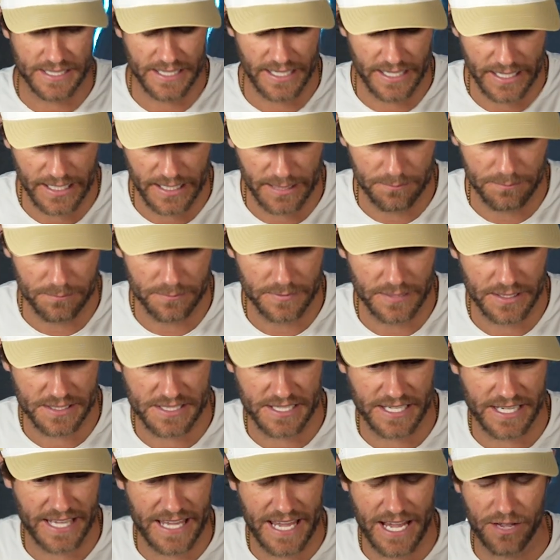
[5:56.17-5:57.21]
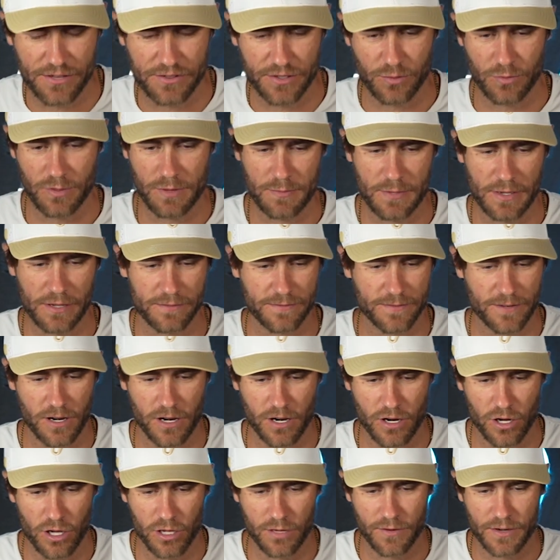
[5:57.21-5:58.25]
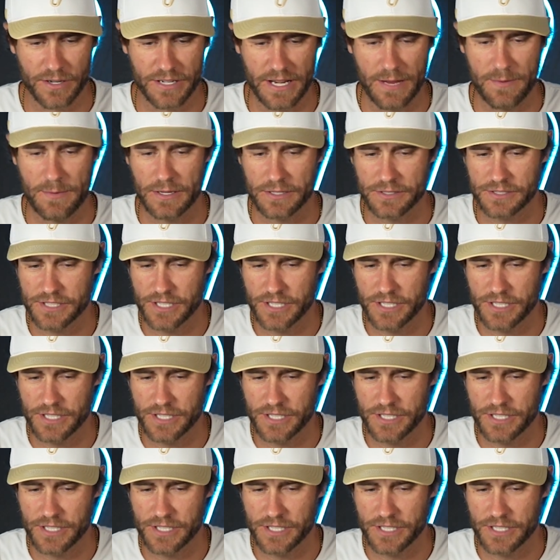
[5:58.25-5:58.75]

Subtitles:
It's an account that we built for all of our demos.